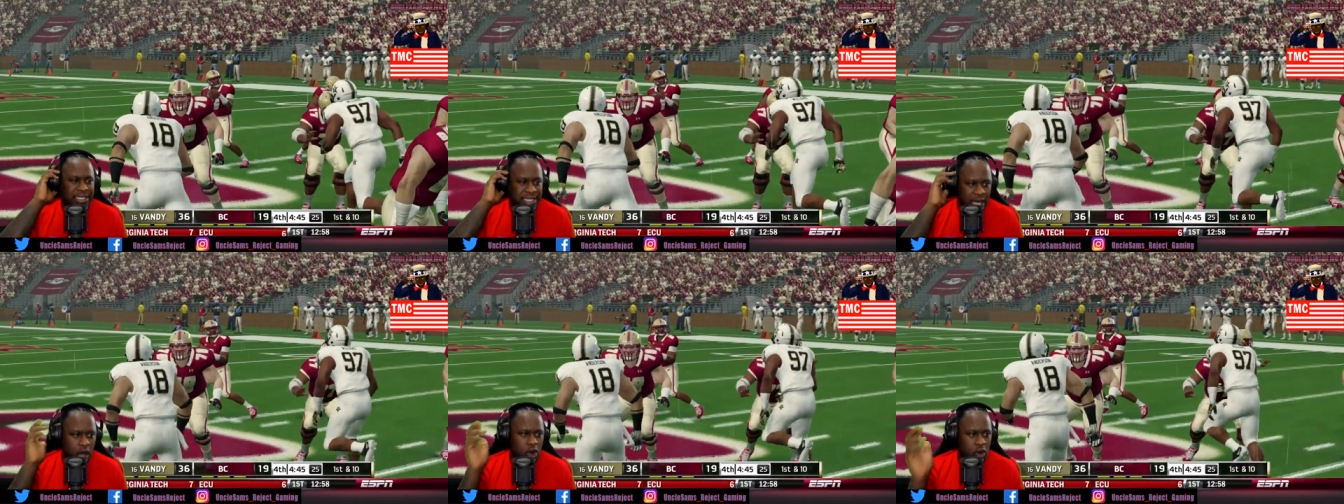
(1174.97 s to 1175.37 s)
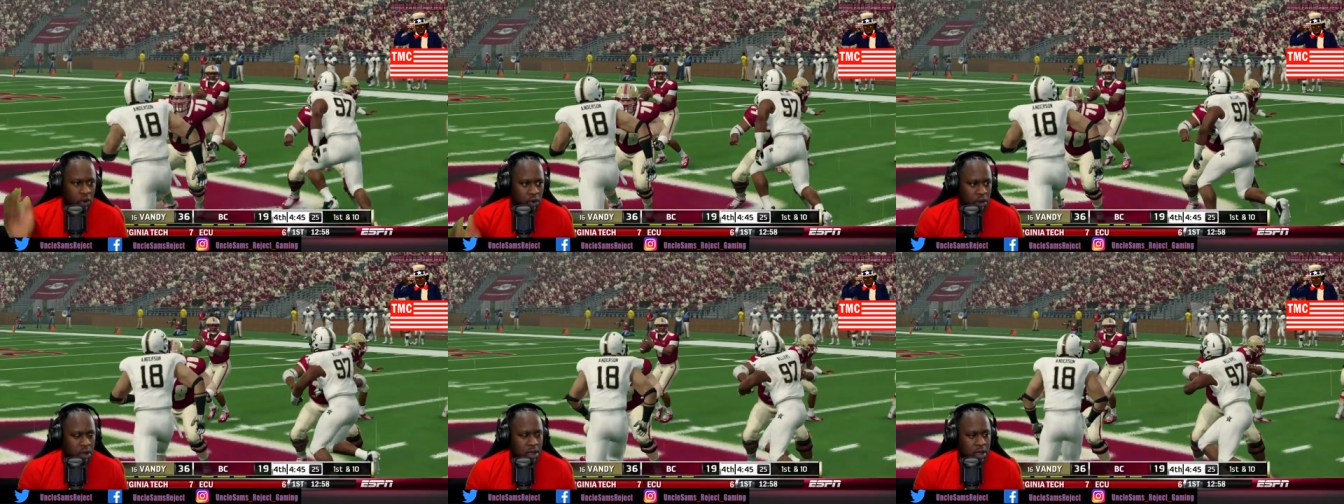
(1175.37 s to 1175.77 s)
Anderson,
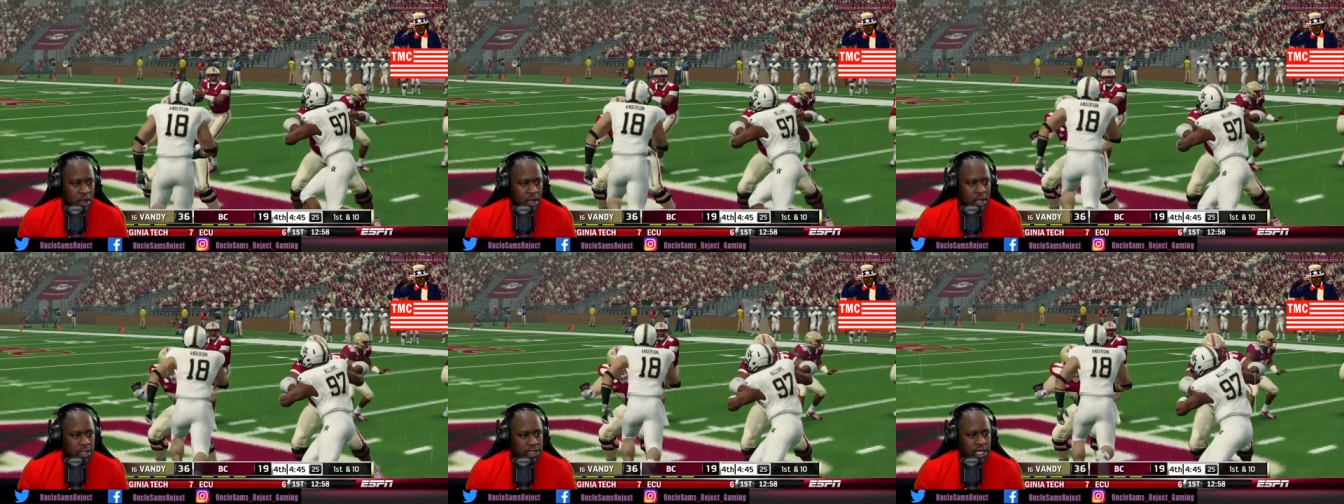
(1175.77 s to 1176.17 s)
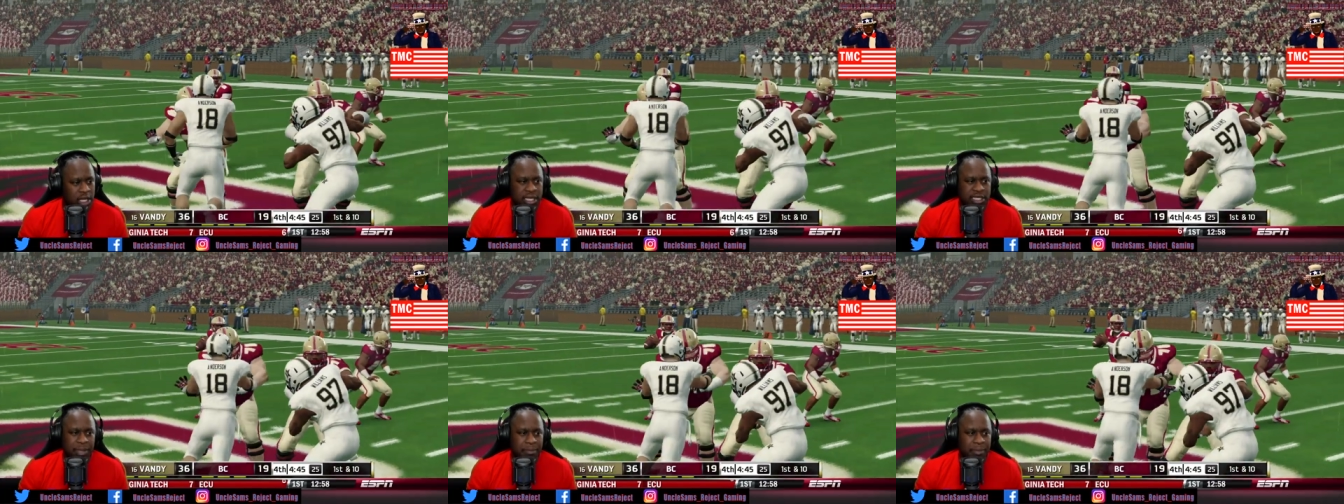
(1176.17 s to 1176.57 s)
baby. Let's go.
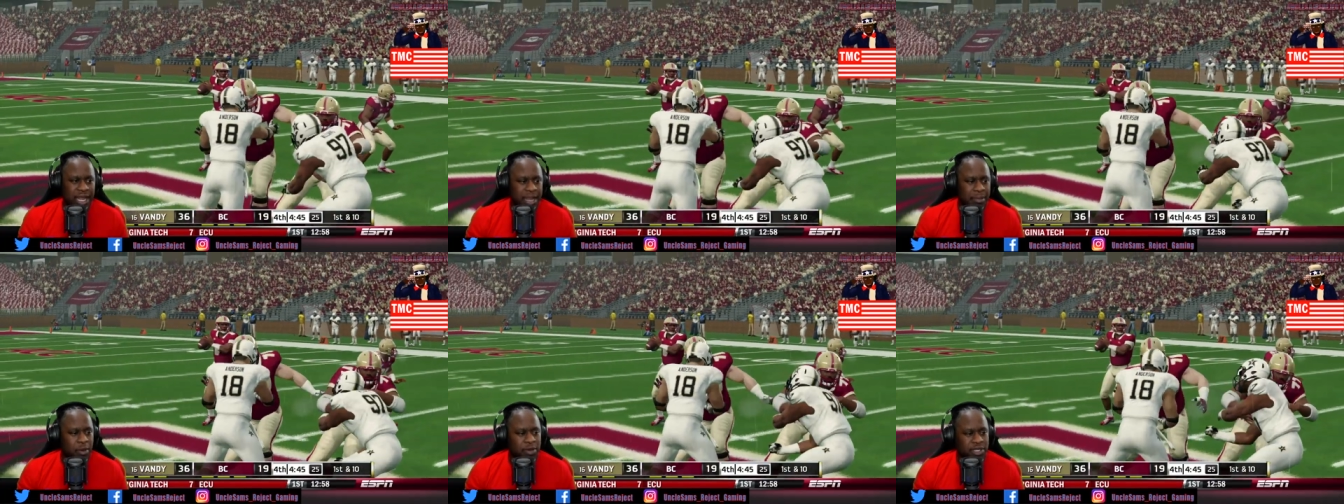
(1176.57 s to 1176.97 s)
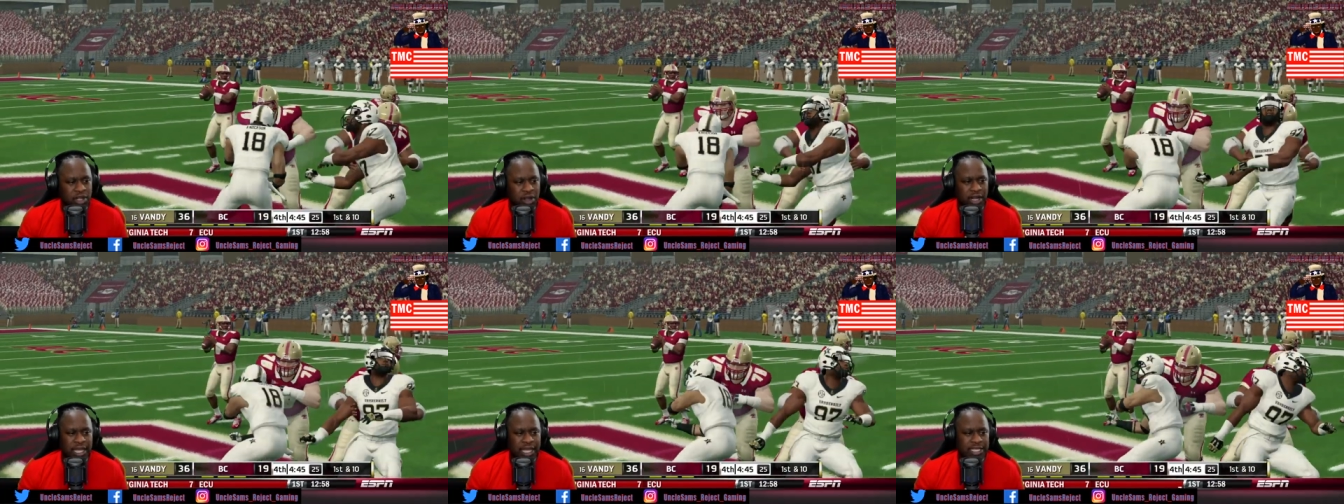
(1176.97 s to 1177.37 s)
Took
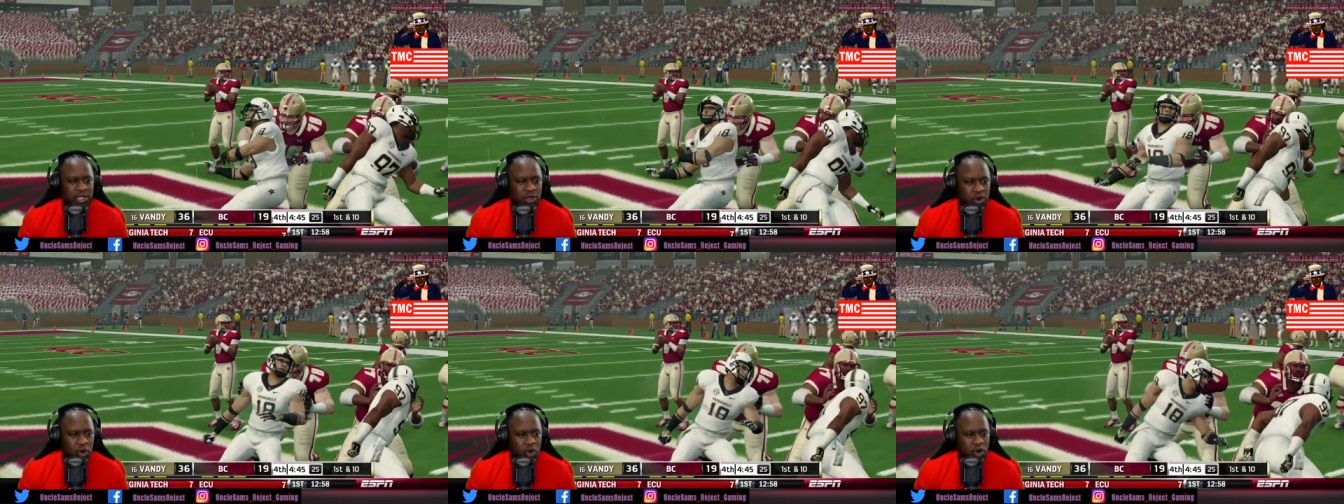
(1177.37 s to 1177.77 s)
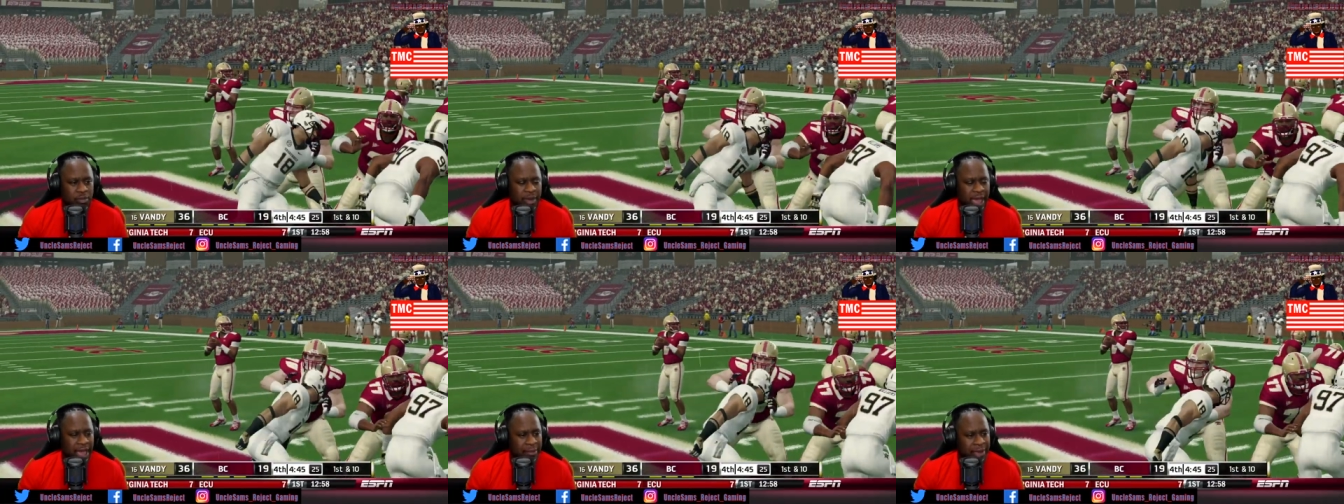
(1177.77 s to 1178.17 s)
us a minute, but we
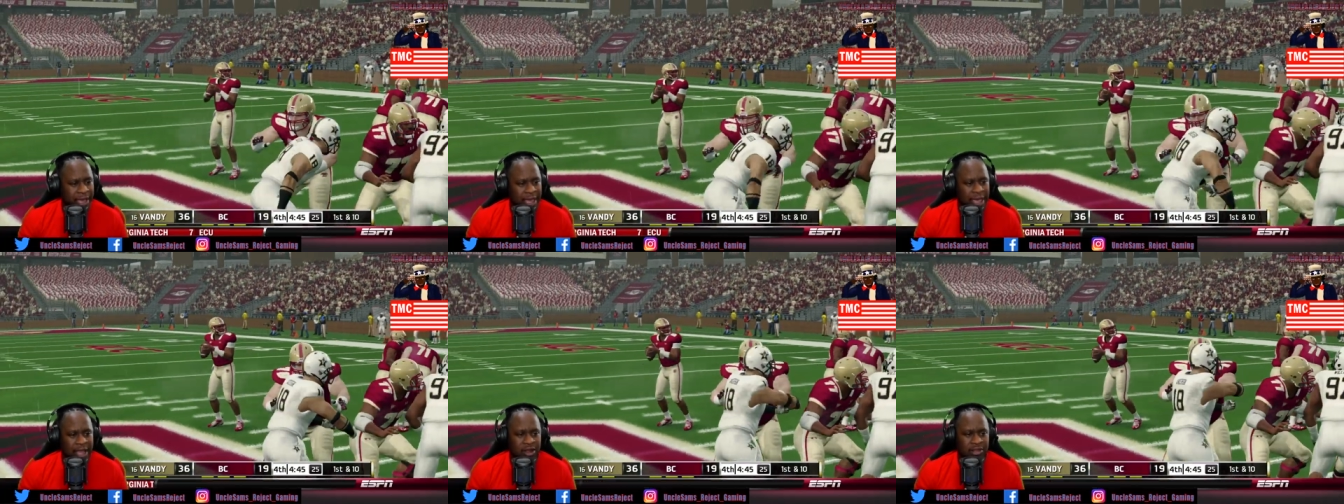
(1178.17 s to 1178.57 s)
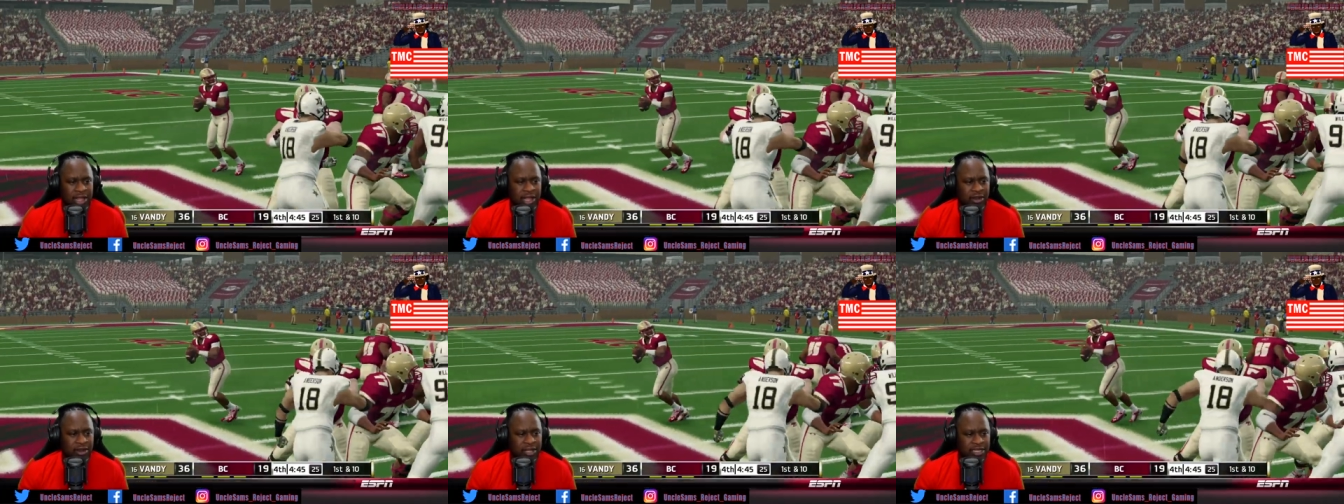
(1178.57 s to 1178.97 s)
started getting to the
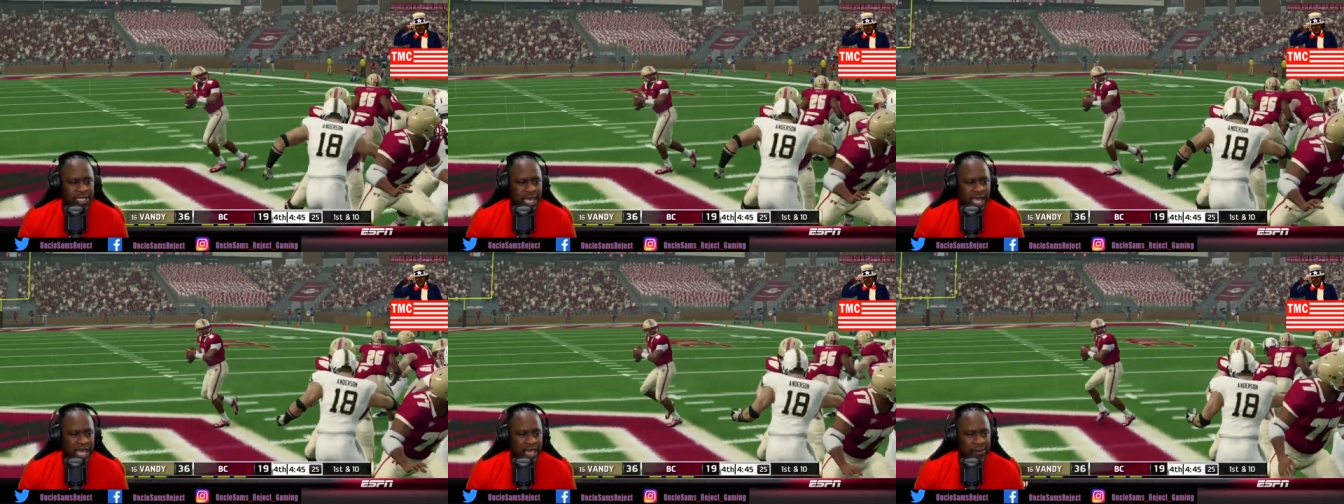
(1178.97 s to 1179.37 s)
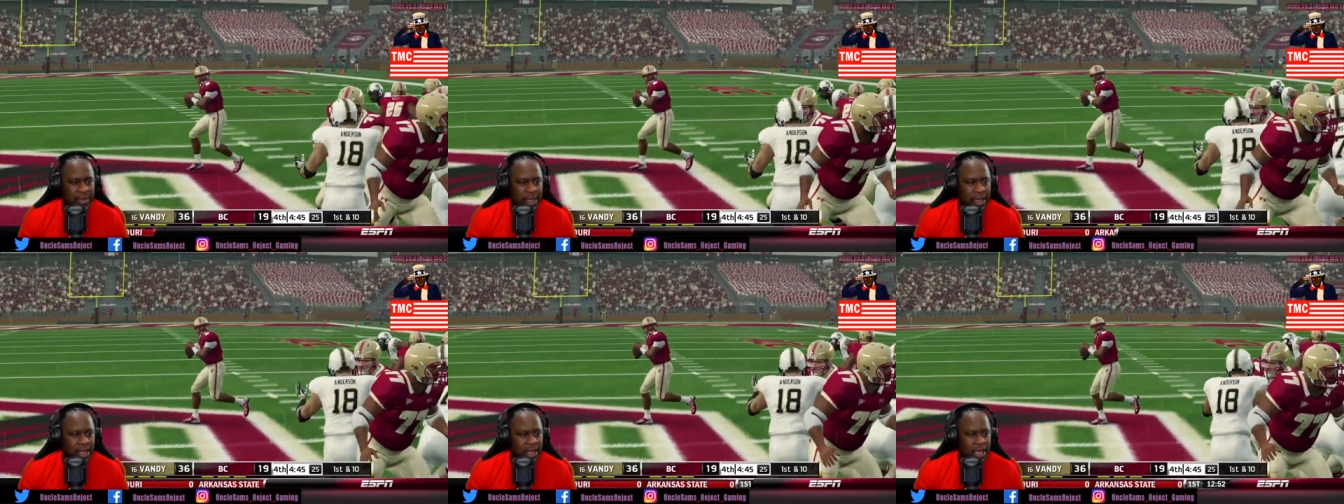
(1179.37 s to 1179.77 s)
quarterback, man, here
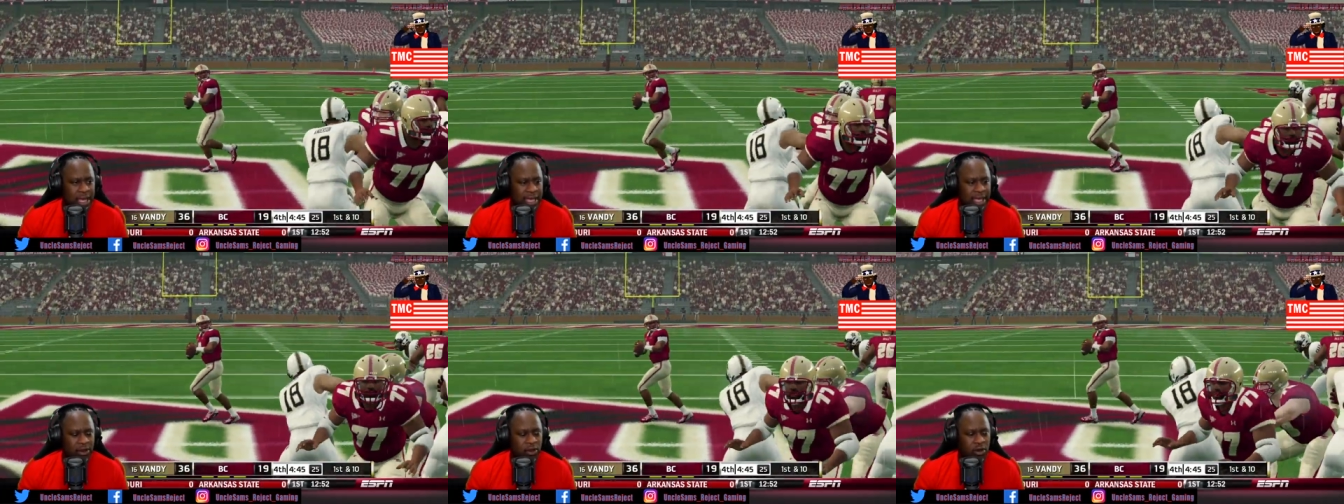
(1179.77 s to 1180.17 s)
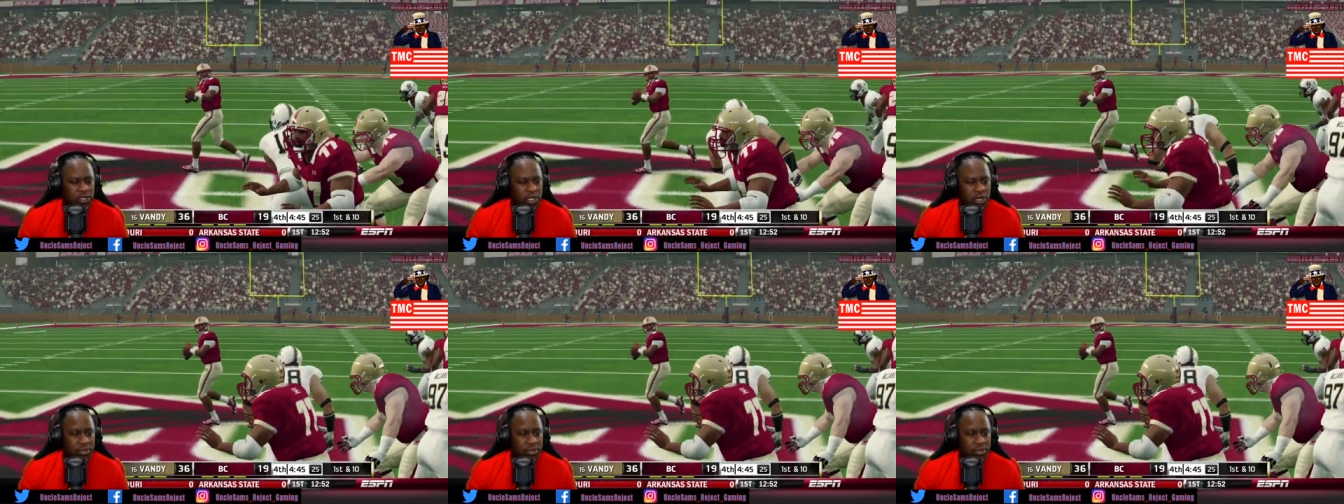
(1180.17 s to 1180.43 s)
later in this game.